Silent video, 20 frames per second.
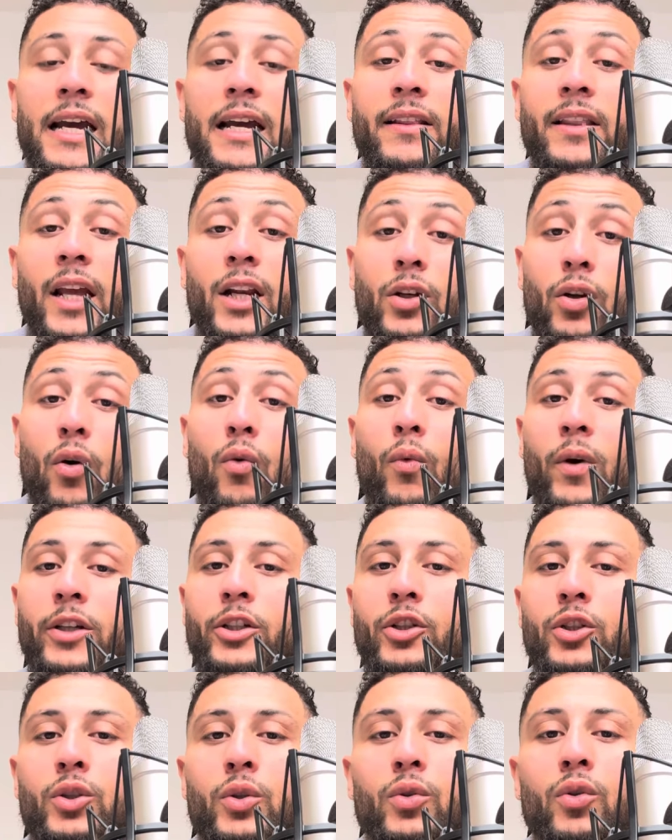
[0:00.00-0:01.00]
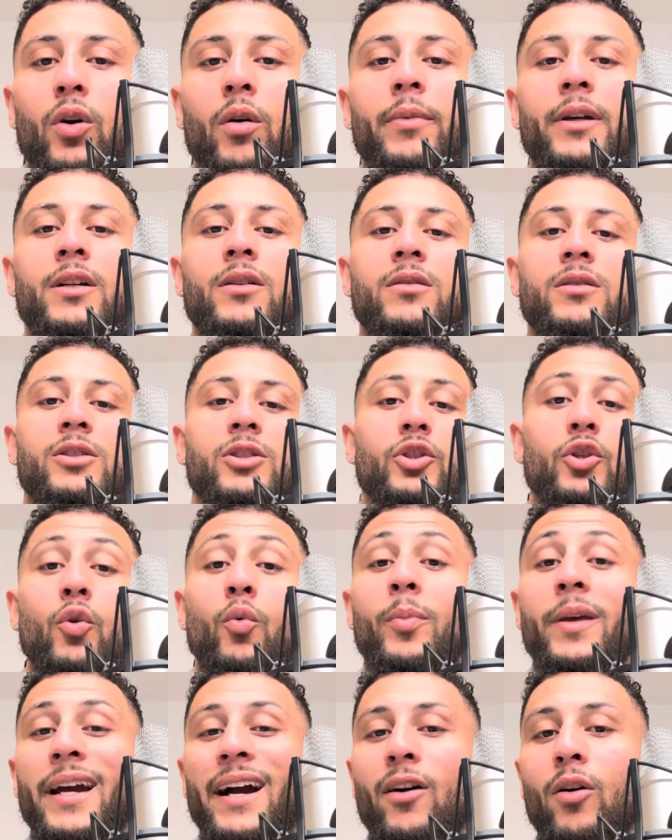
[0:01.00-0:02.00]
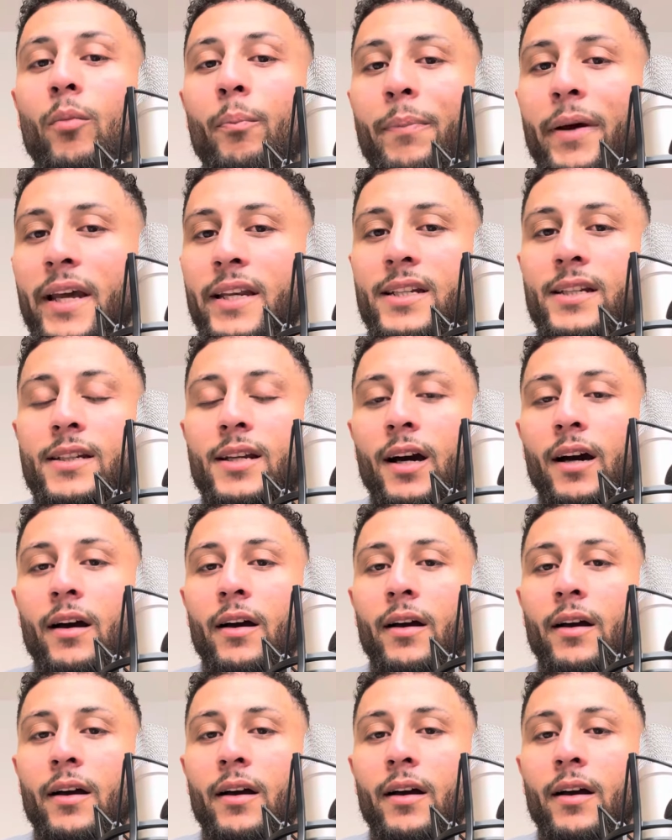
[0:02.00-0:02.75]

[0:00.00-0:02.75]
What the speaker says: They don't want you to know because you'll be a competitor.